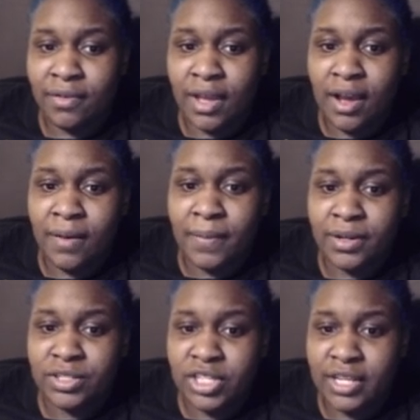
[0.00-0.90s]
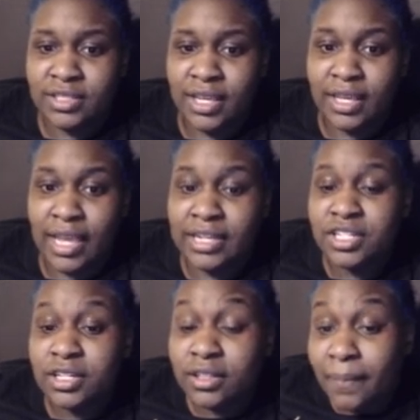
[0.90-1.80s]
a better chance at catching
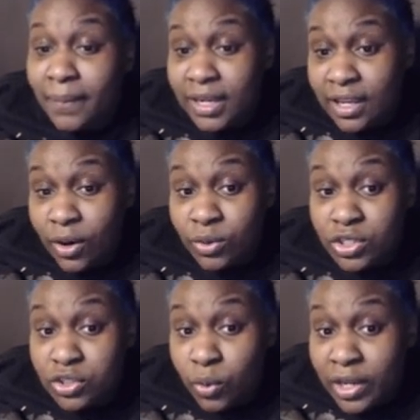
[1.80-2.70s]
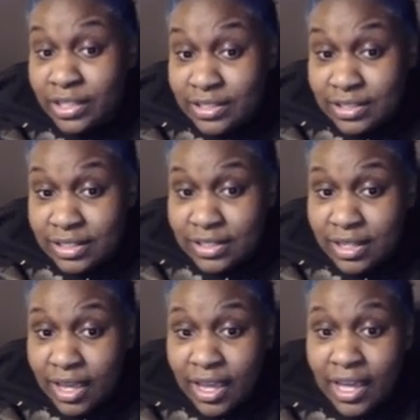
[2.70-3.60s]
chlamydia on a toilet seat
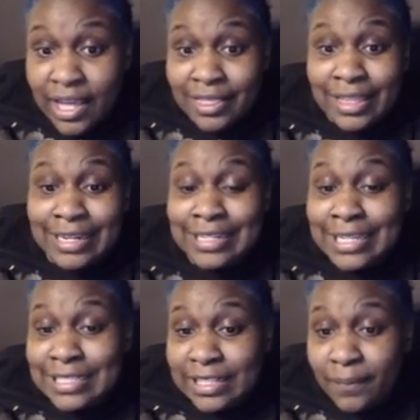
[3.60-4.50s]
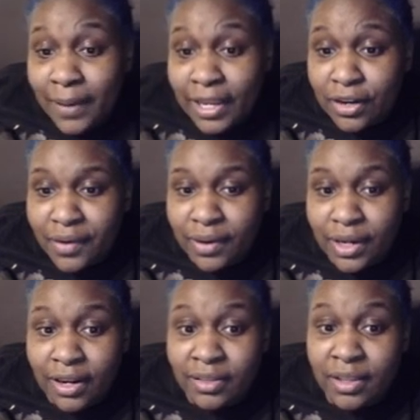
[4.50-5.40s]
than a decent man around
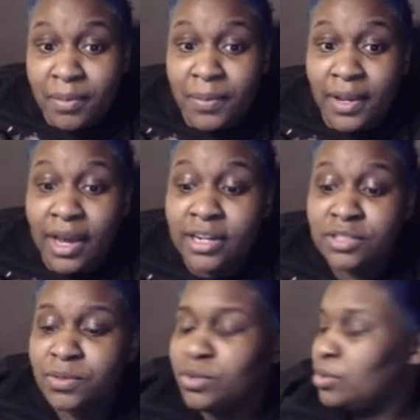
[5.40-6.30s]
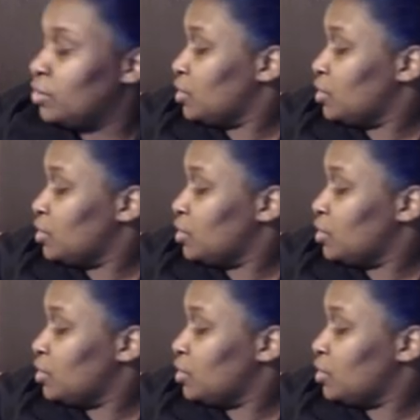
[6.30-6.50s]
here. Let me be honest with you girls.